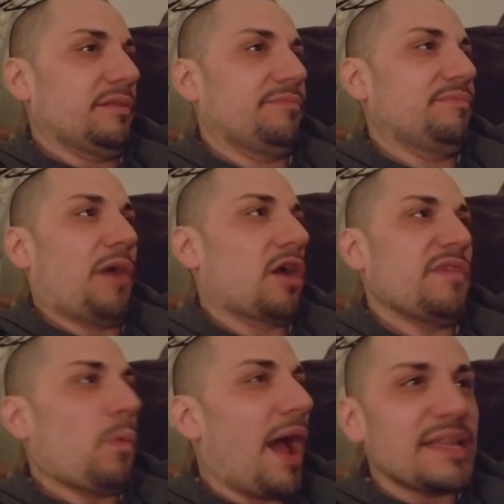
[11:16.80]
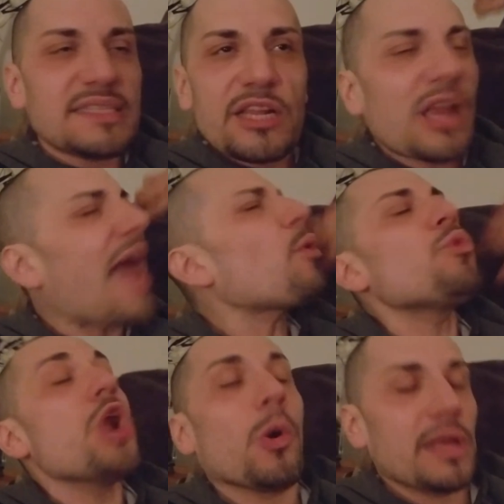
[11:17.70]
Harvey Weinstein. Or I
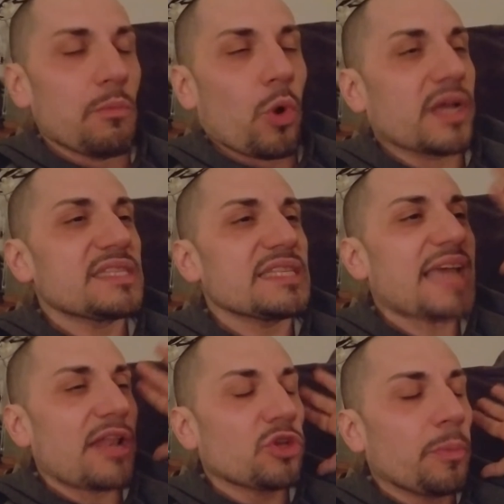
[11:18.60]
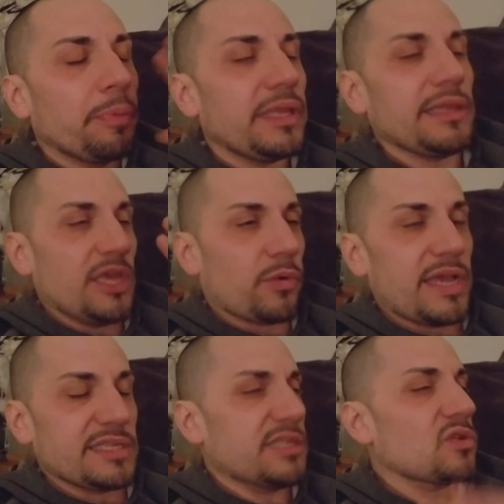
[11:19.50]
don't know anymore because it's gotten completely
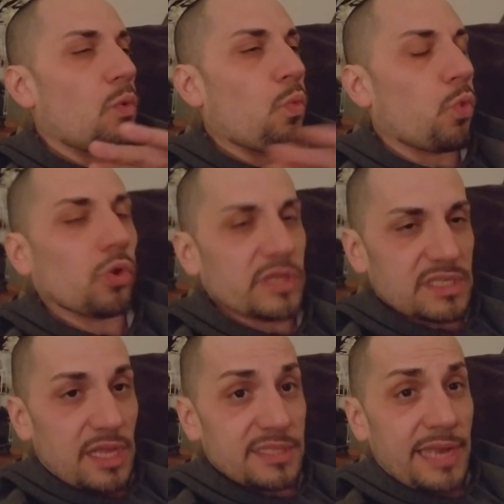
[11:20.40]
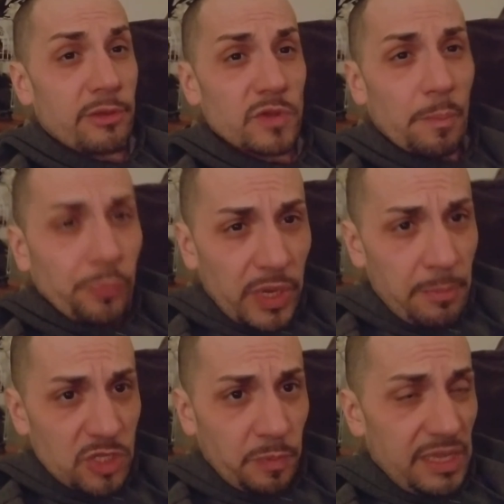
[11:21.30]
crazy. This whole world is nuts now, so I pretty
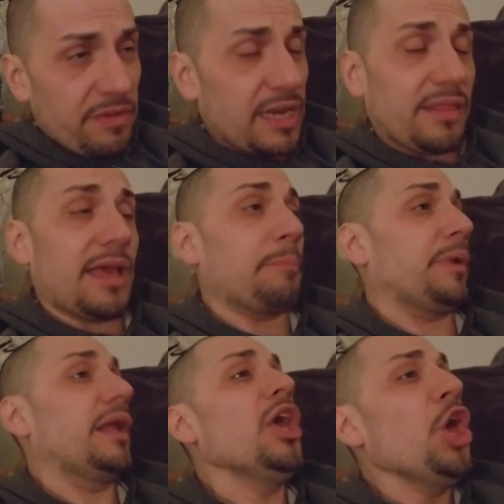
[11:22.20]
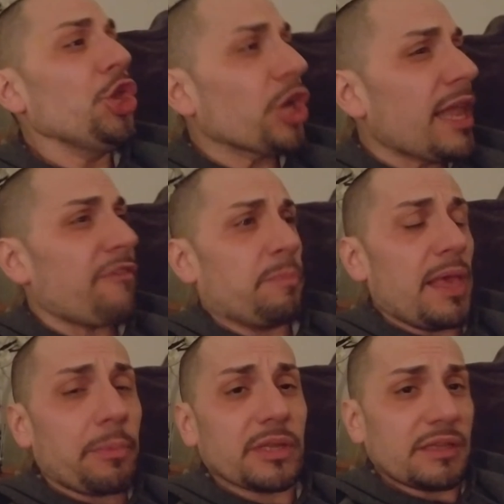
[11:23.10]
much believe anything. But you're going to have to be
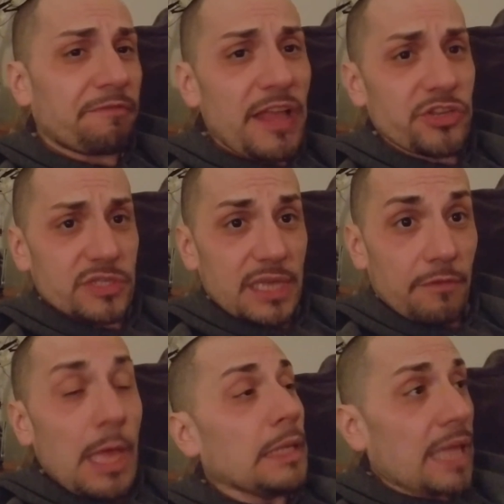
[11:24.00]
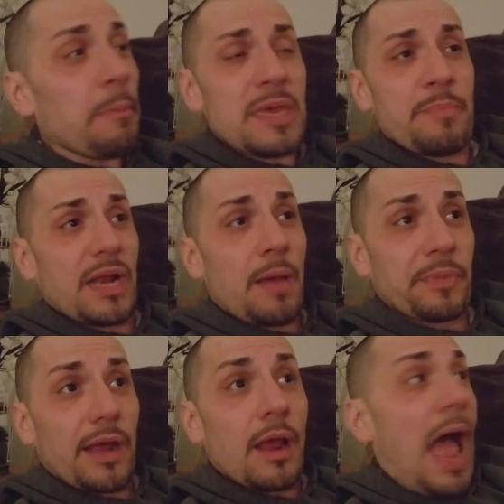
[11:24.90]
able to defend yourself. Let me have been up
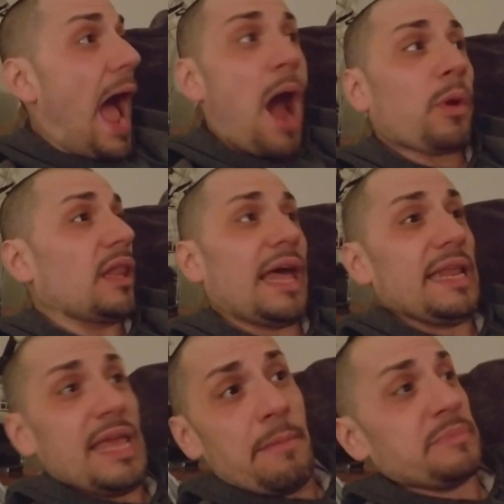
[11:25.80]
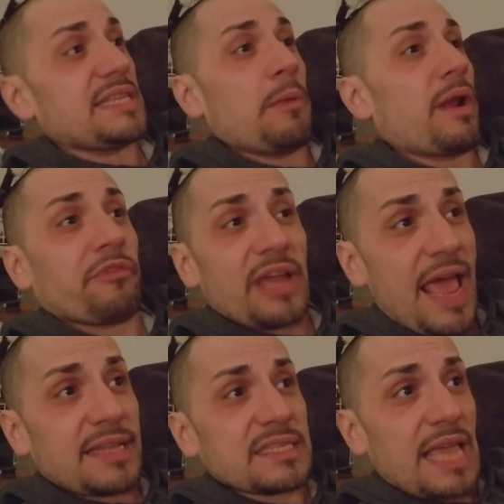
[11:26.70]
there. I would have let him say whatever he
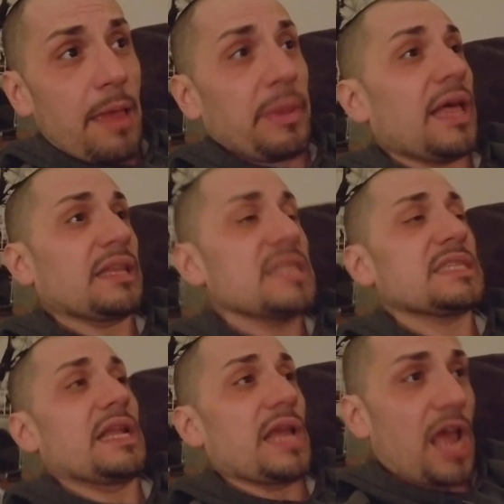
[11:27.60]
had to say. Be like, listen,